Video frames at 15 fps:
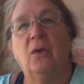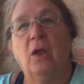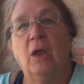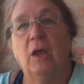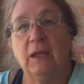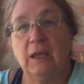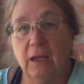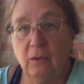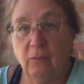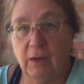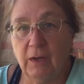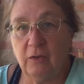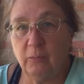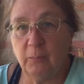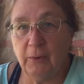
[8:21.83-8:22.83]
Getting ready to
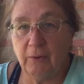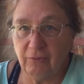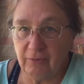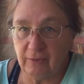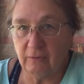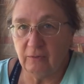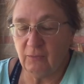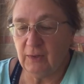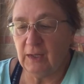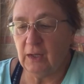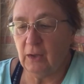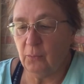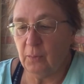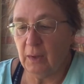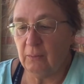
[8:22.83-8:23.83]
post this video,
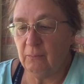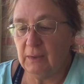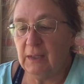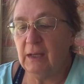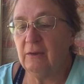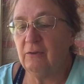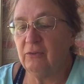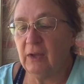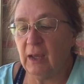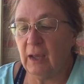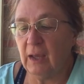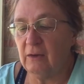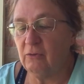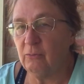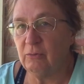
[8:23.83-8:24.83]
I realized I
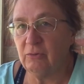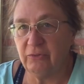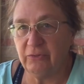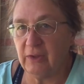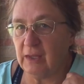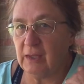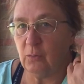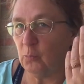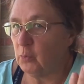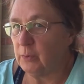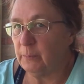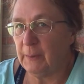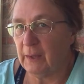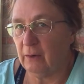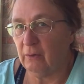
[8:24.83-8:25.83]
was saying
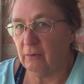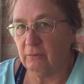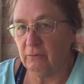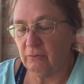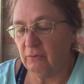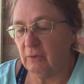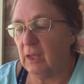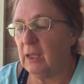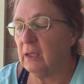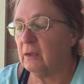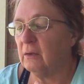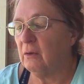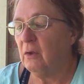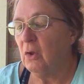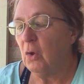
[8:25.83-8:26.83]
woodpeckers, and
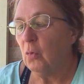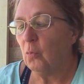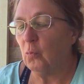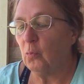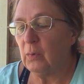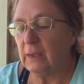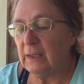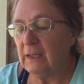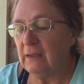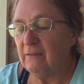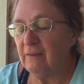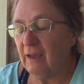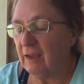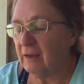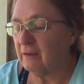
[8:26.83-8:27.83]
really
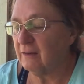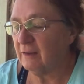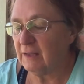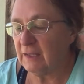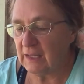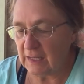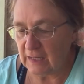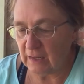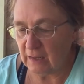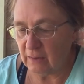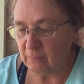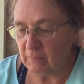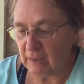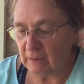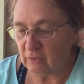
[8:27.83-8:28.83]
technically
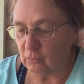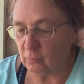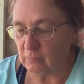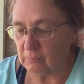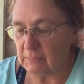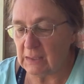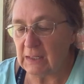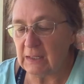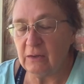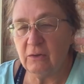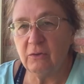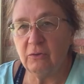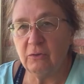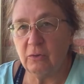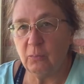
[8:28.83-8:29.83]
I don't mean
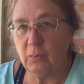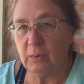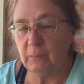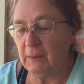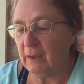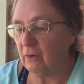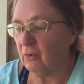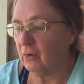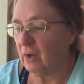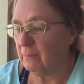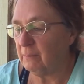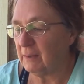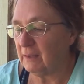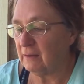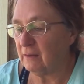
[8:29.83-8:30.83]
the woodpecker, I
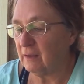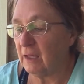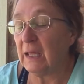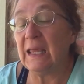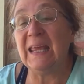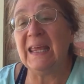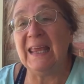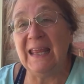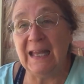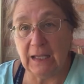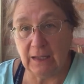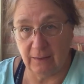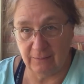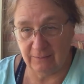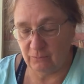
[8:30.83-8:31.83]
mean the Gila
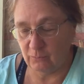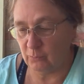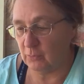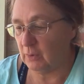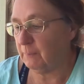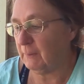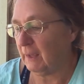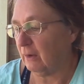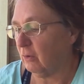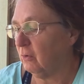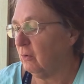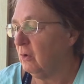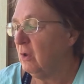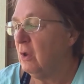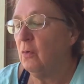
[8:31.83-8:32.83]
woodpecker,
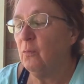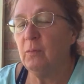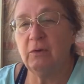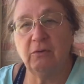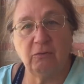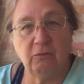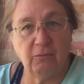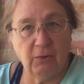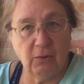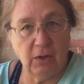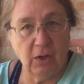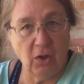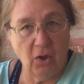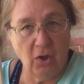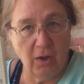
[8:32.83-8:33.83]
which is very
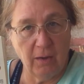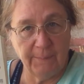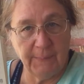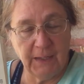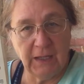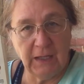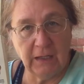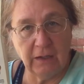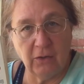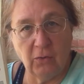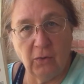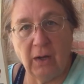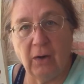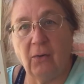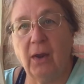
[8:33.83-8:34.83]
common in our
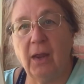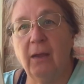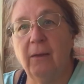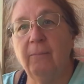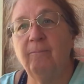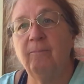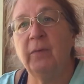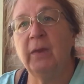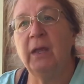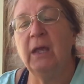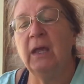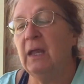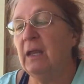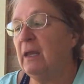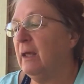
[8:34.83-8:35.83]
area.
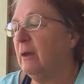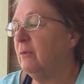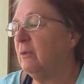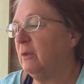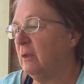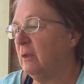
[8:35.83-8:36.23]
Now the